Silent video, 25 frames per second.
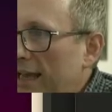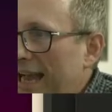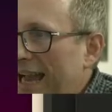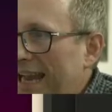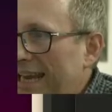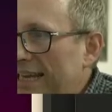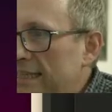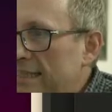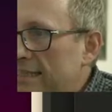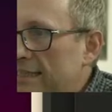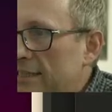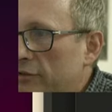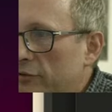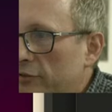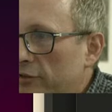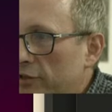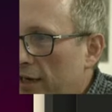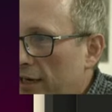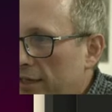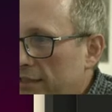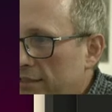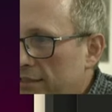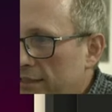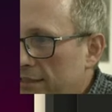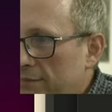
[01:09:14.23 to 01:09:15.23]
80 or
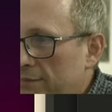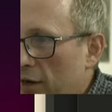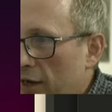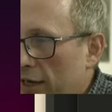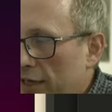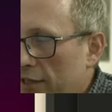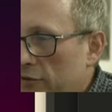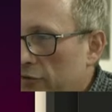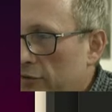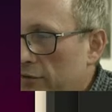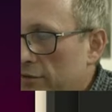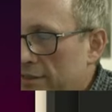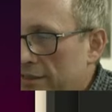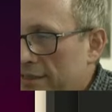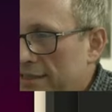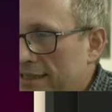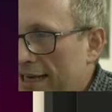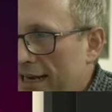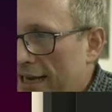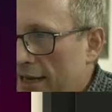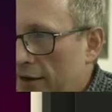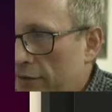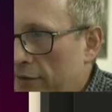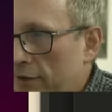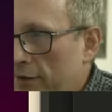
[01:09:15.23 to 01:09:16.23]
90 microns
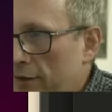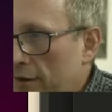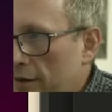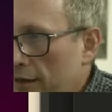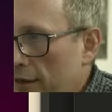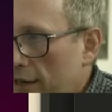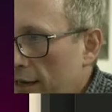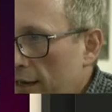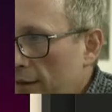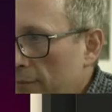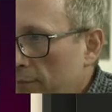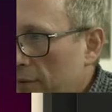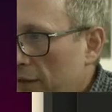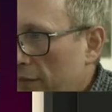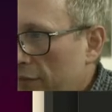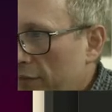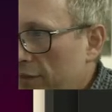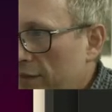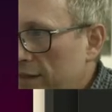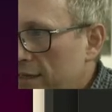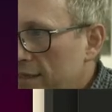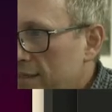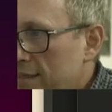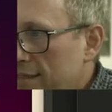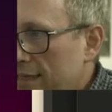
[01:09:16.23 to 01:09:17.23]
down. But
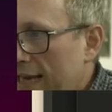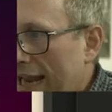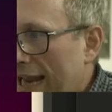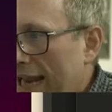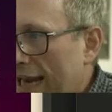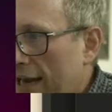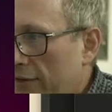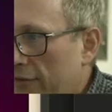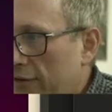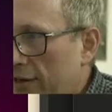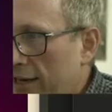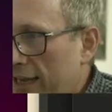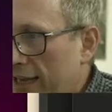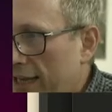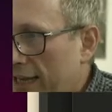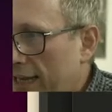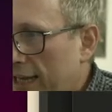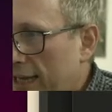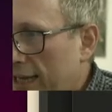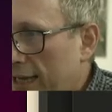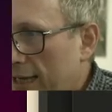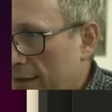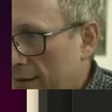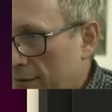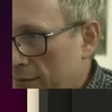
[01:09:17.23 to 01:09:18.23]
this area
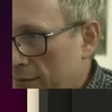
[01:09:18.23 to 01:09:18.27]
here,